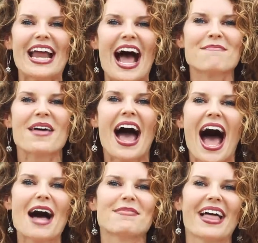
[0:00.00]
I'm,
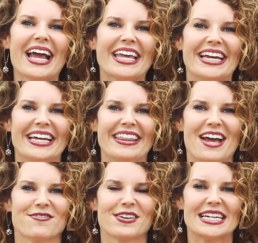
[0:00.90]
I'm lacking in
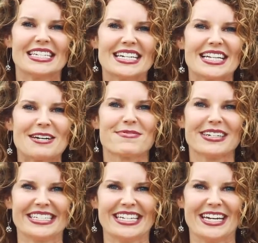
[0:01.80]
that really
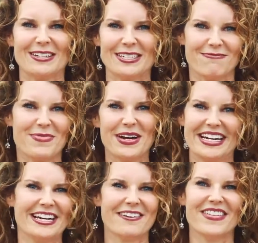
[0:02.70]
deliberate skills of
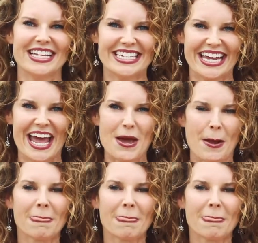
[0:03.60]
putting an event together.